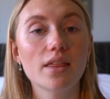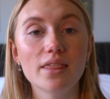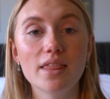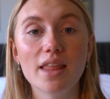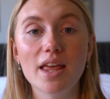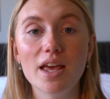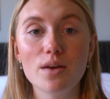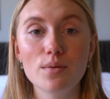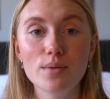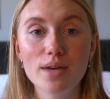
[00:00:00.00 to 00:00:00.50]

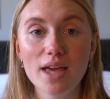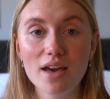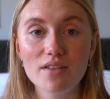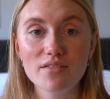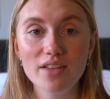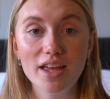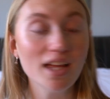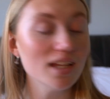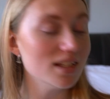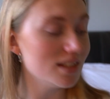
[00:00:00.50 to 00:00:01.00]
There we have
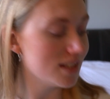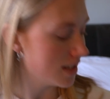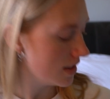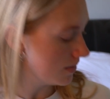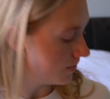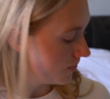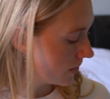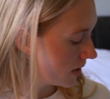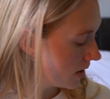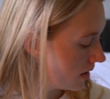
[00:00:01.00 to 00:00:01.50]
it.
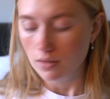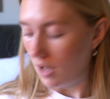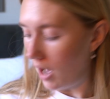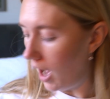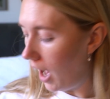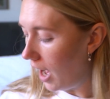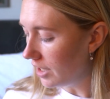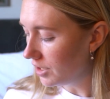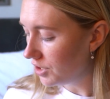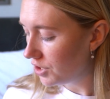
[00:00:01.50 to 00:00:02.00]

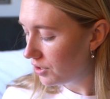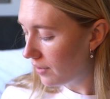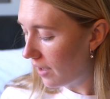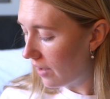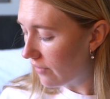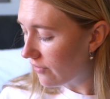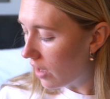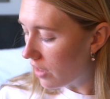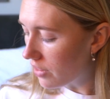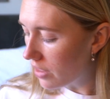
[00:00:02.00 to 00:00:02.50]
I do
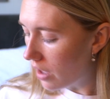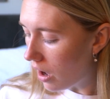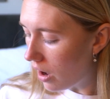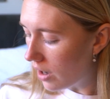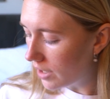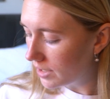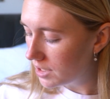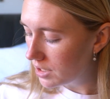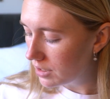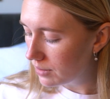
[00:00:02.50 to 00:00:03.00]
have other
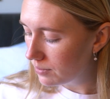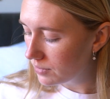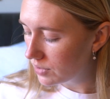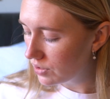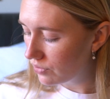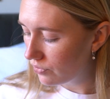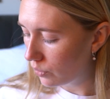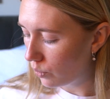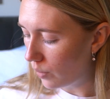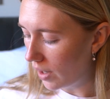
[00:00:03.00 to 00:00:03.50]

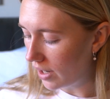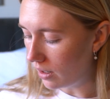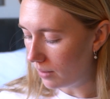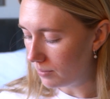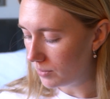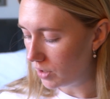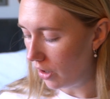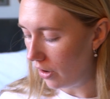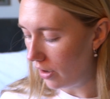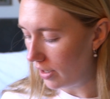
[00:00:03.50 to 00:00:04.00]
items for when
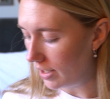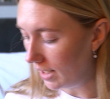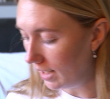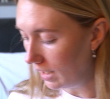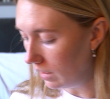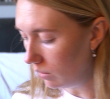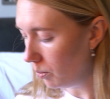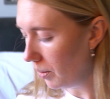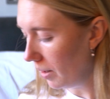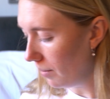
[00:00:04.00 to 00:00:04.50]
I'm going a
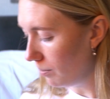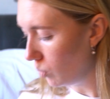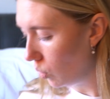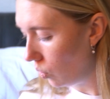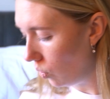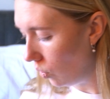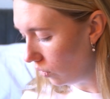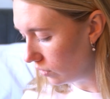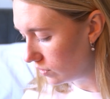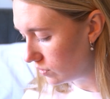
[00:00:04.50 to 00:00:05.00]
little bit
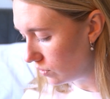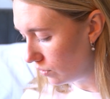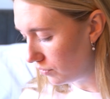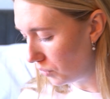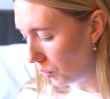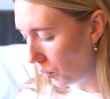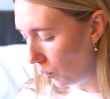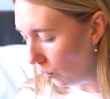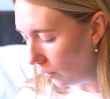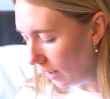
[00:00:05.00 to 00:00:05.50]
more sort
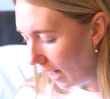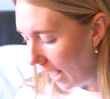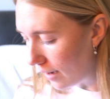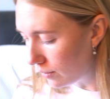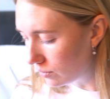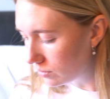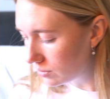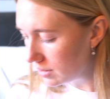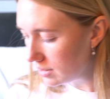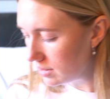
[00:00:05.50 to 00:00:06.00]
of all
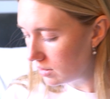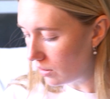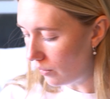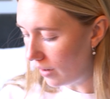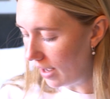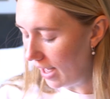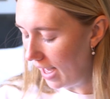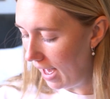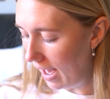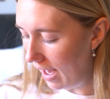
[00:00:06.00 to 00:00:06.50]
out. So
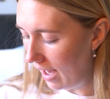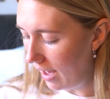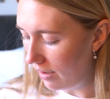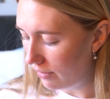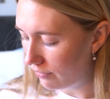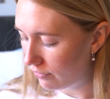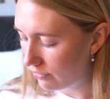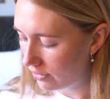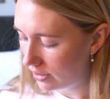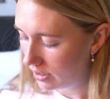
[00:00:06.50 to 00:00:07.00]
I
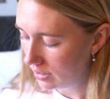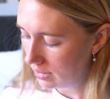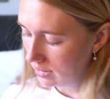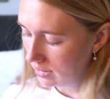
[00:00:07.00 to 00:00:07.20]
have